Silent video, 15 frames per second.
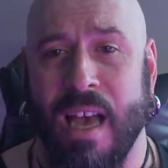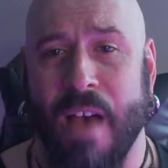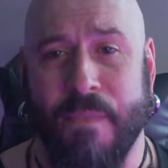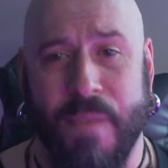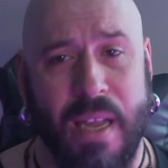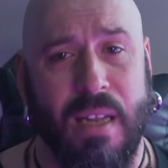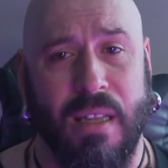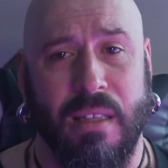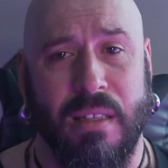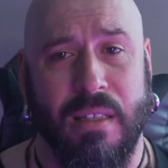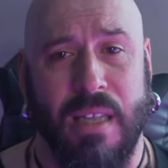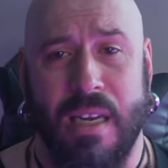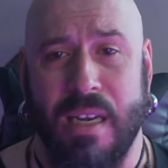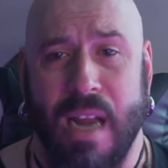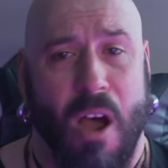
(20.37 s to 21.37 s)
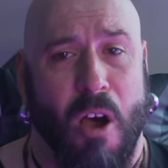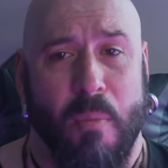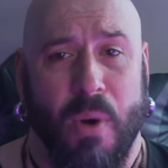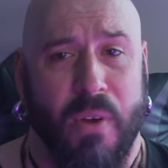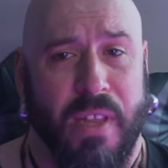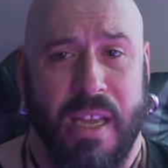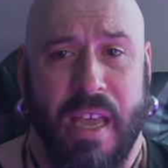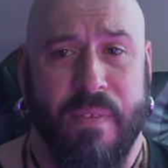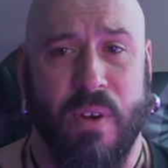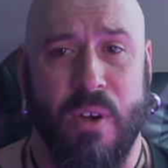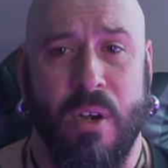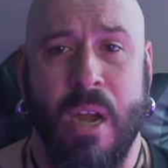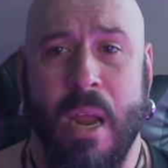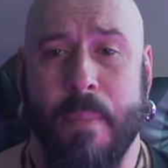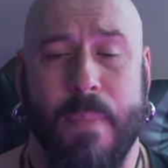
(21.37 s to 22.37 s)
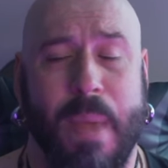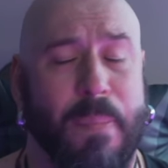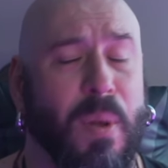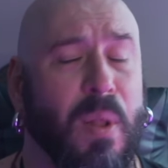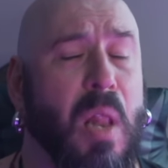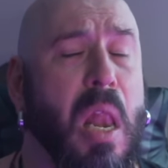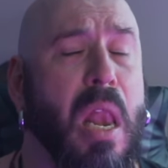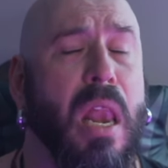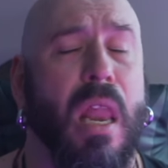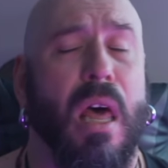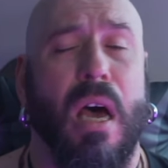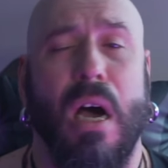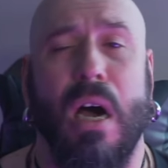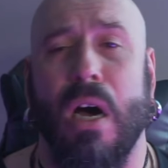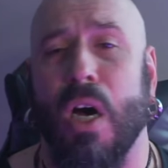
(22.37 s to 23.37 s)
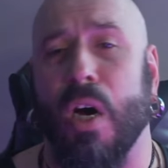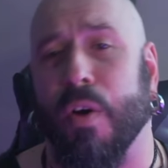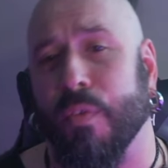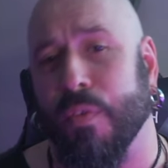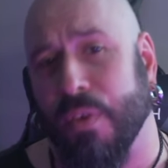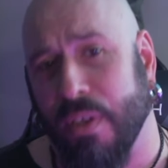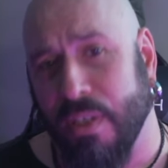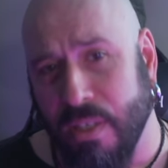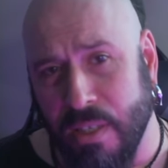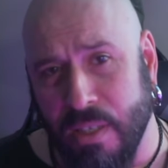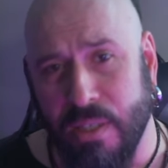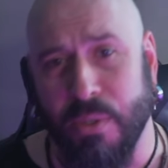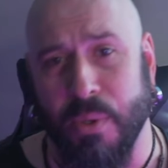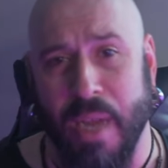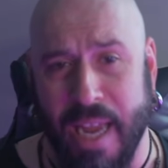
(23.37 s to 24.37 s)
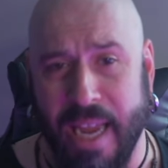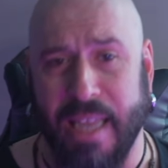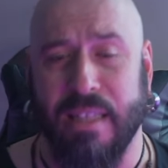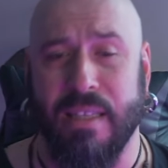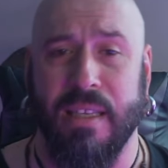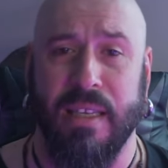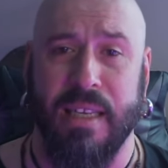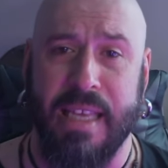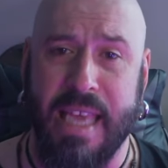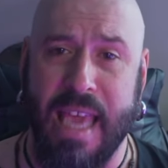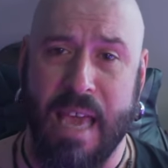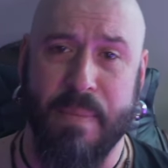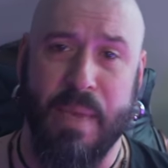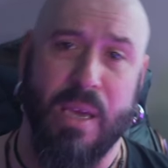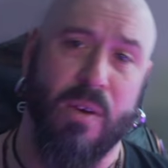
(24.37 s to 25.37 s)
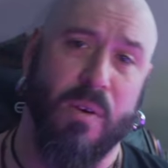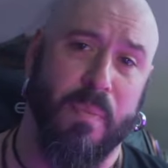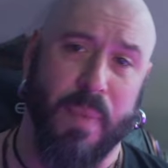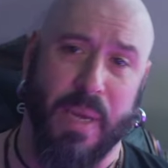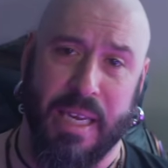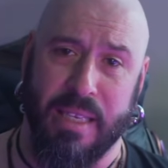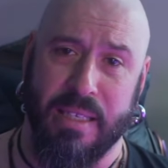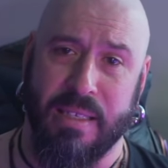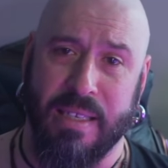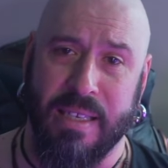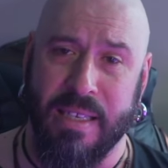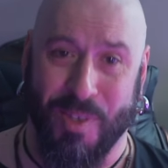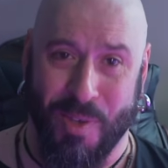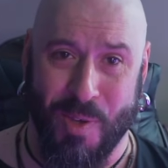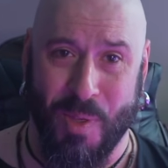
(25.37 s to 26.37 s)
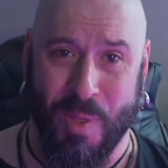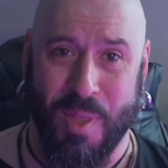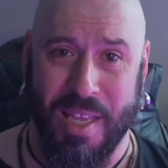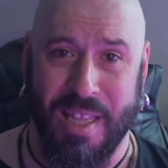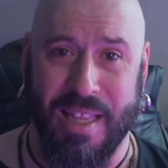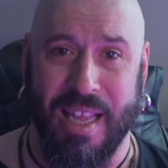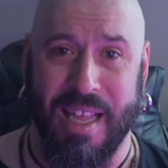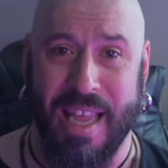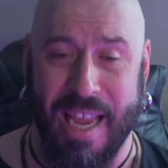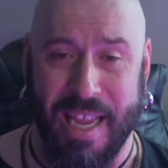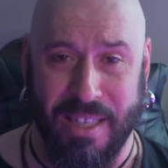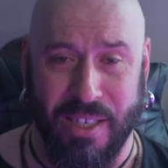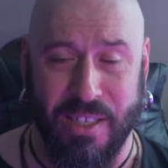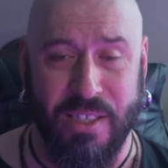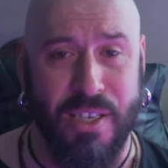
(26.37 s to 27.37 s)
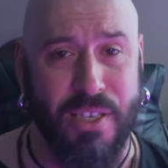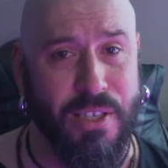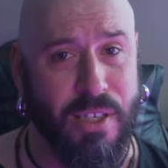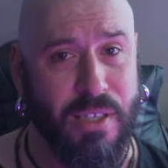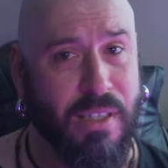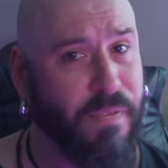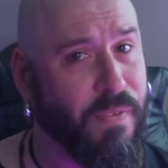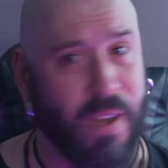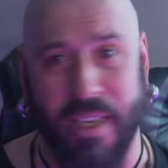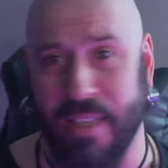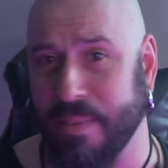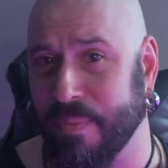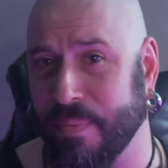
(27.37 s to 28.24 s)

I feel that now more than ever, people love to hate gaming companies. Do you think that hatred is justified?